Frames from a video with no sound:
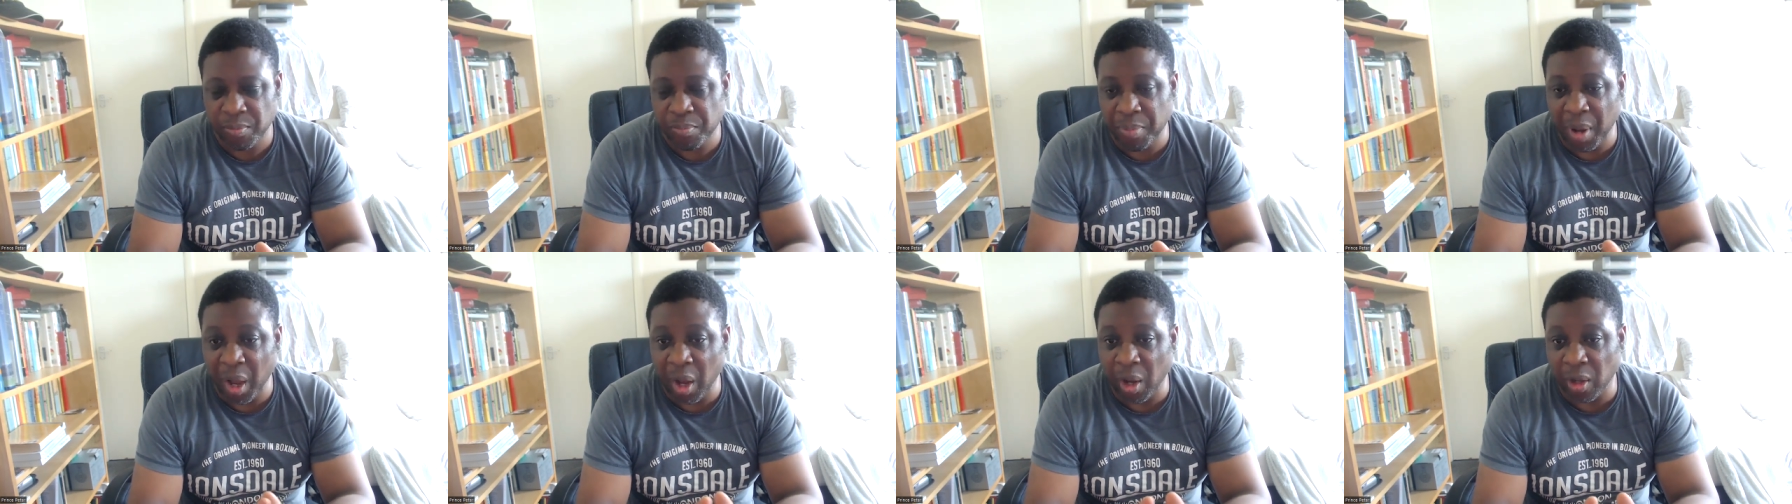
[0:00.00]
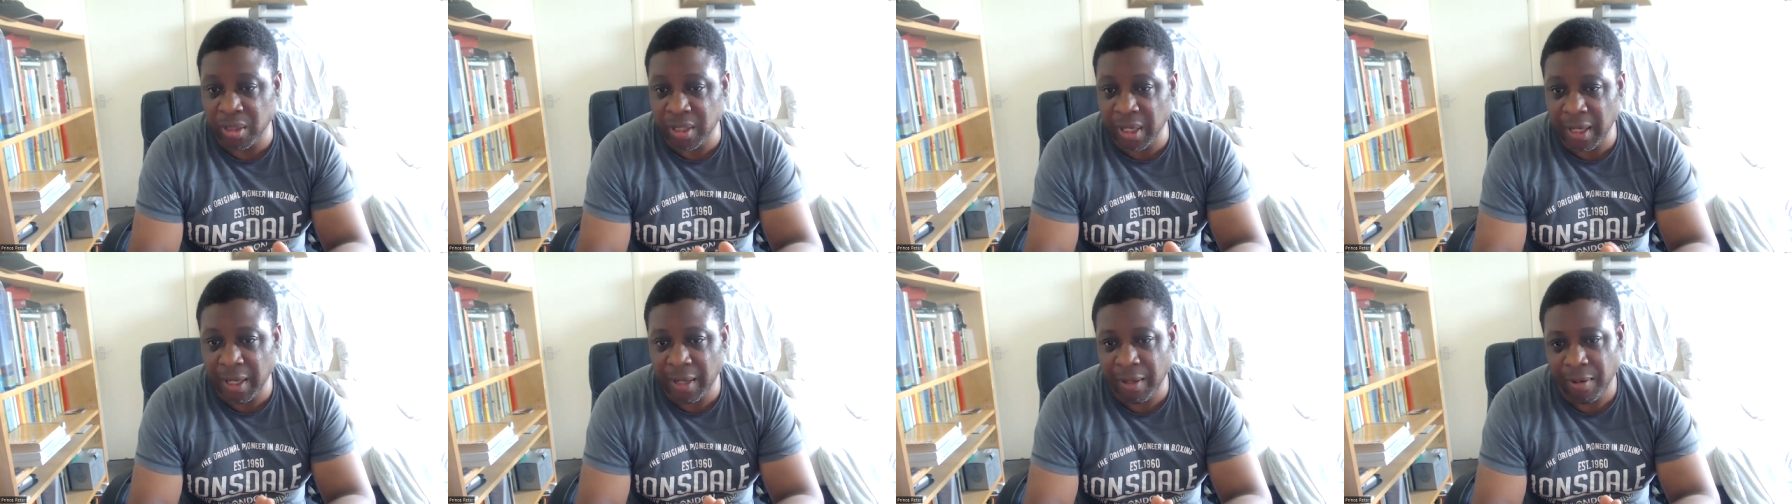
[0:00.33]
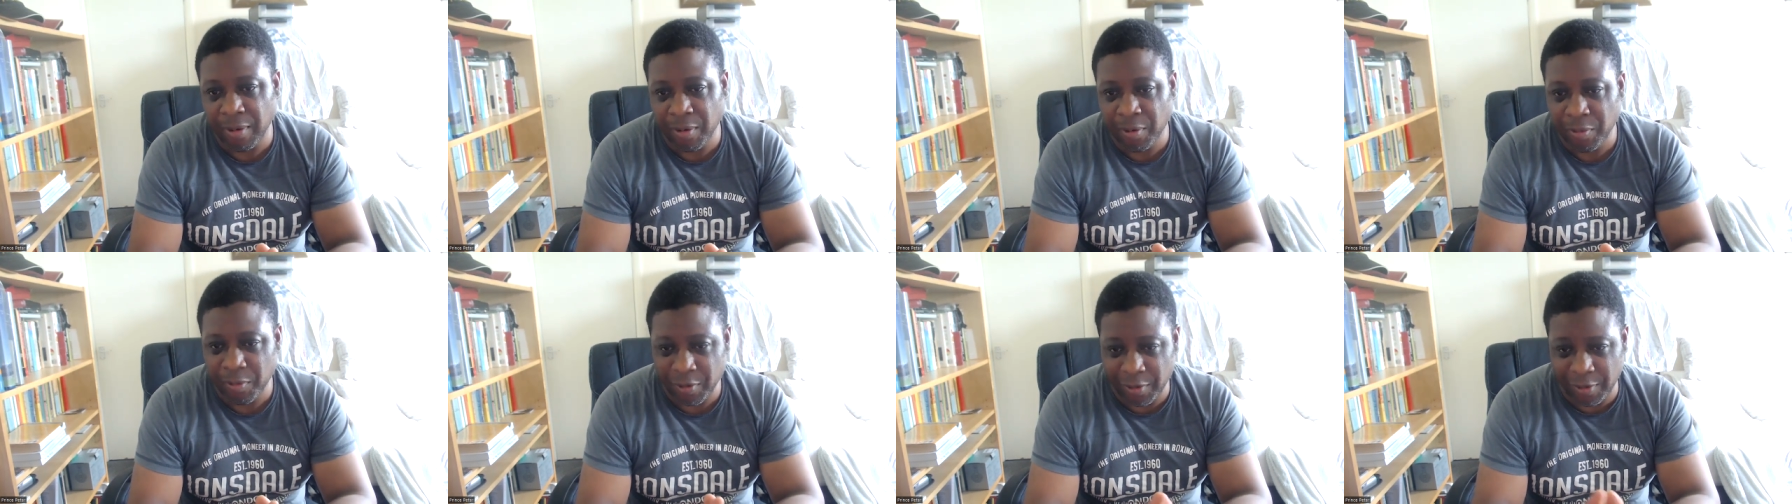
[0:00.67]
Party,
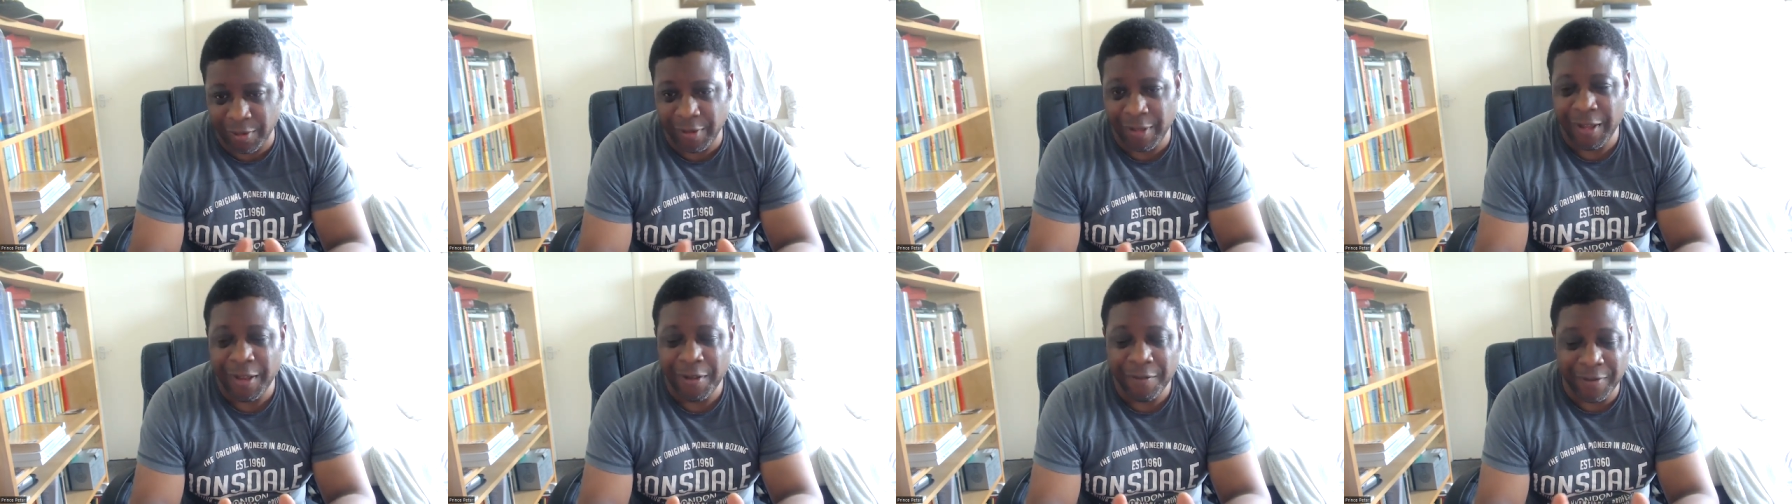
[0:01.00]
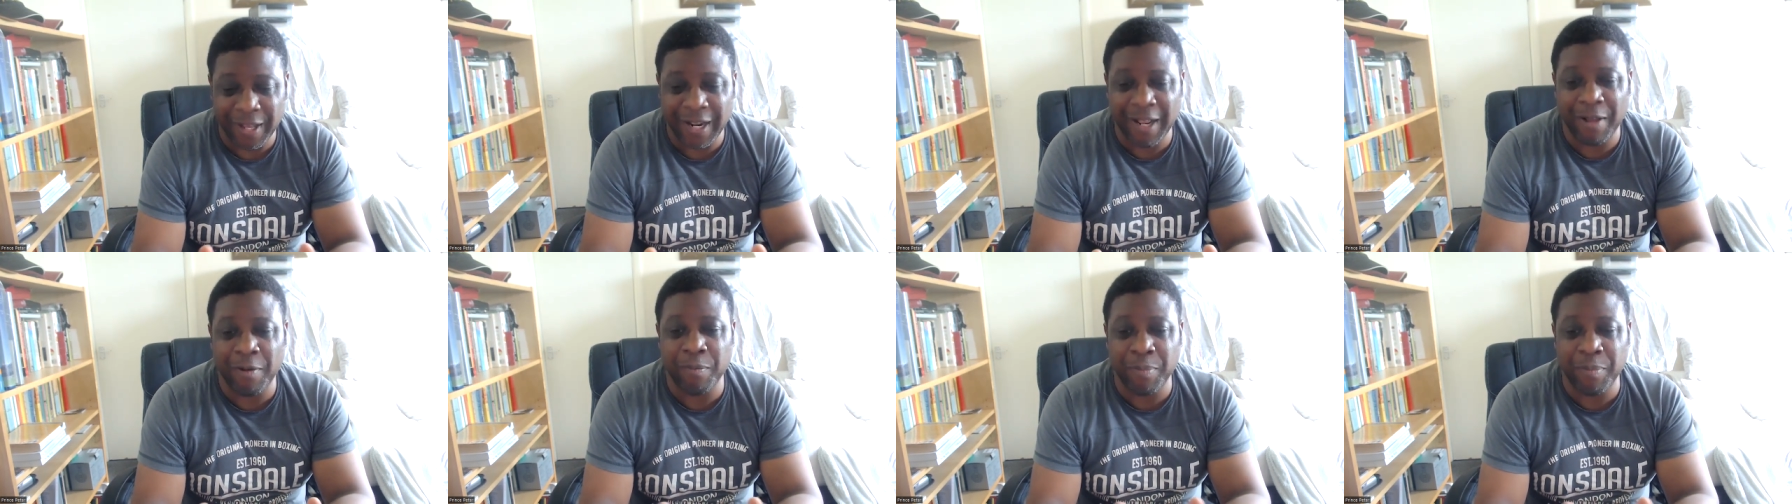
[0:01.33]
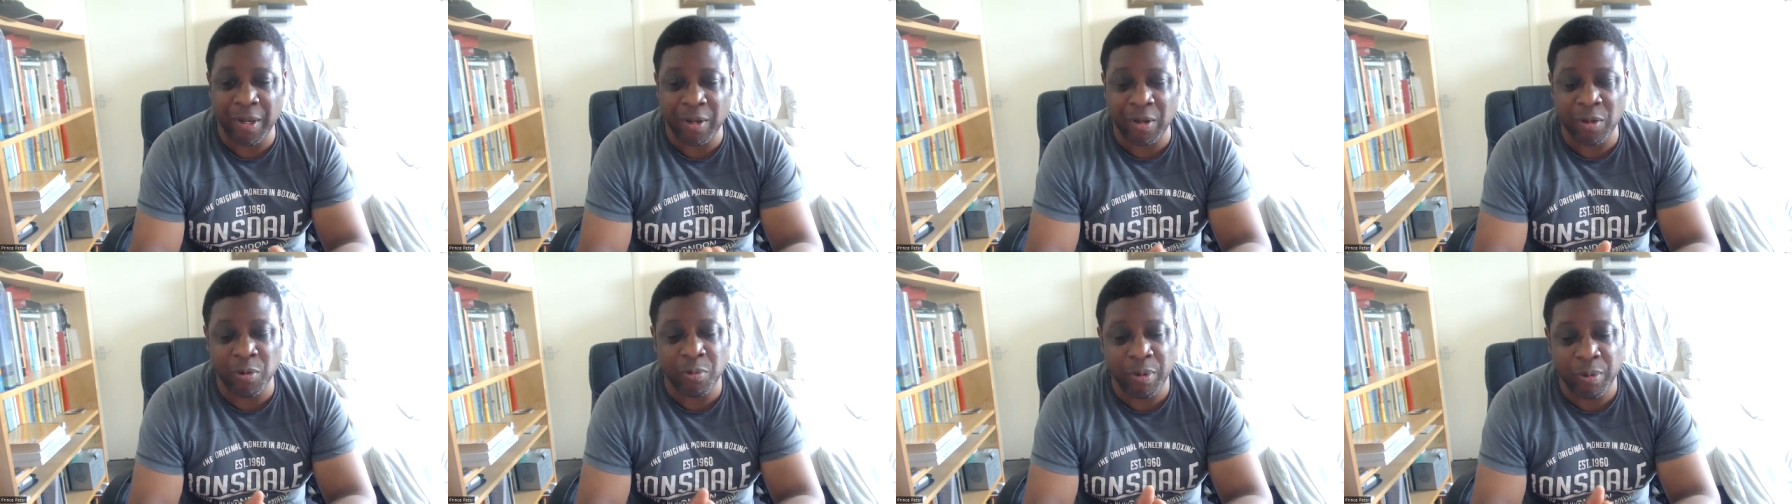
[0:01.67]
but that would
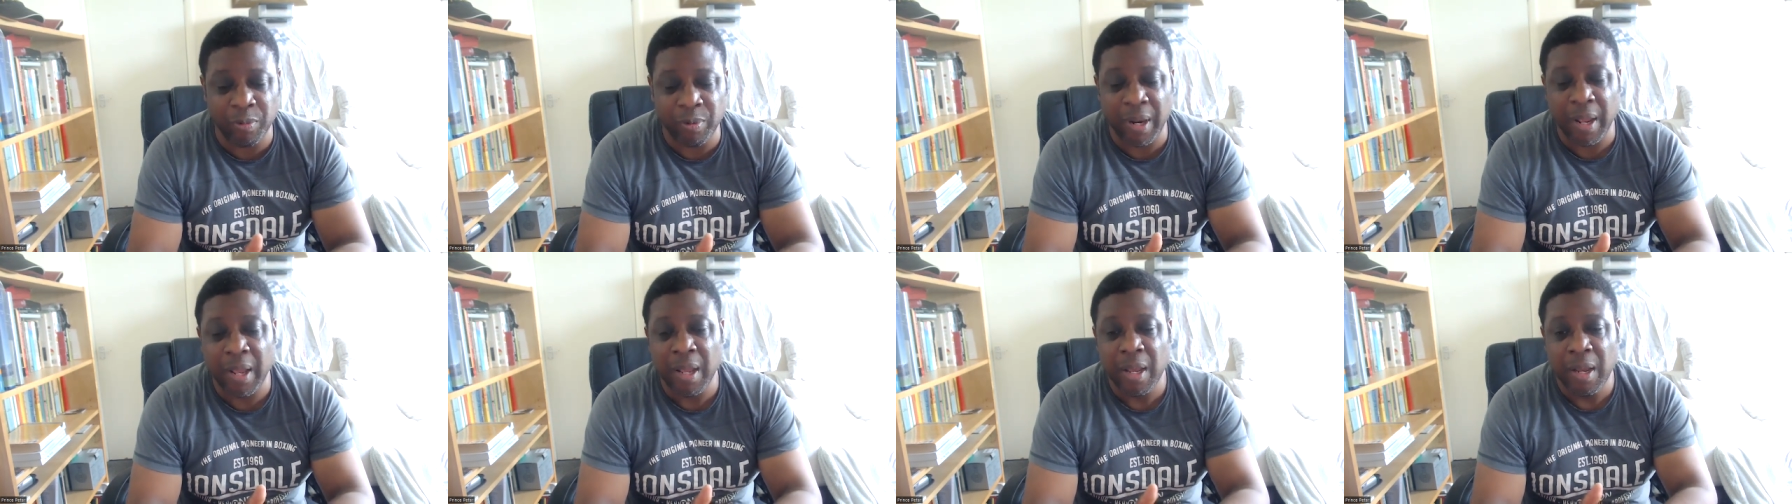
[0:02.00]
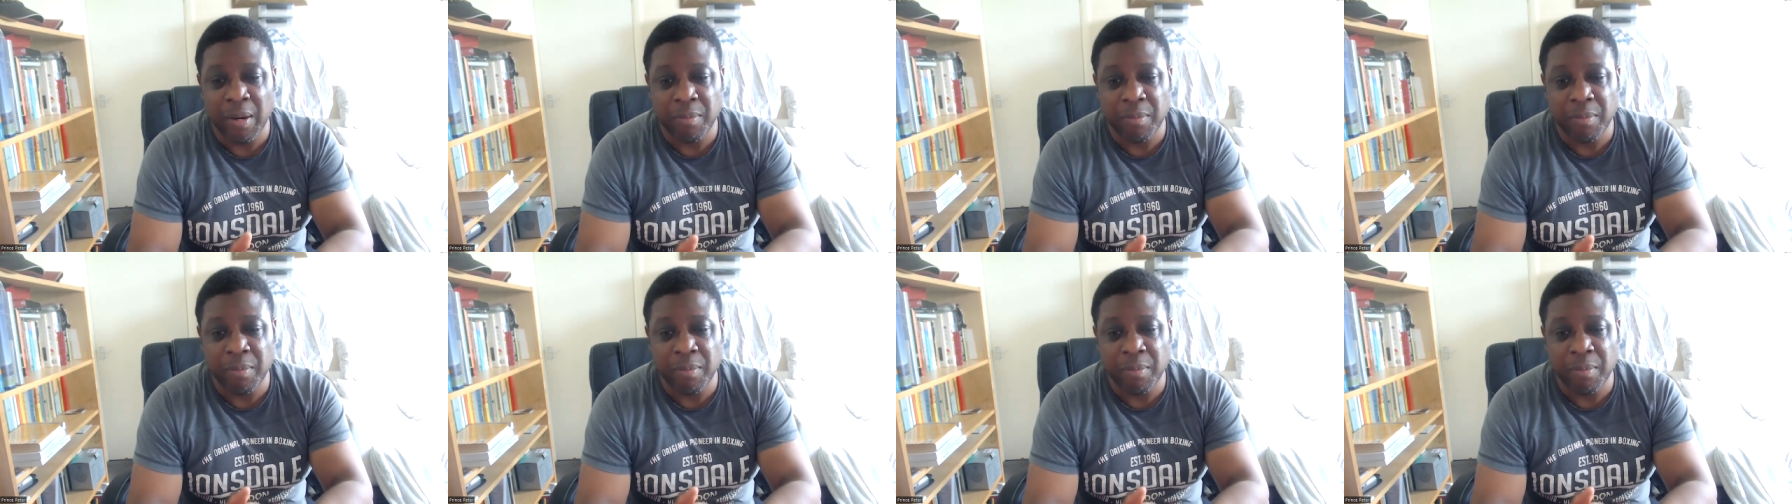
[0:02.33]
be a good moment.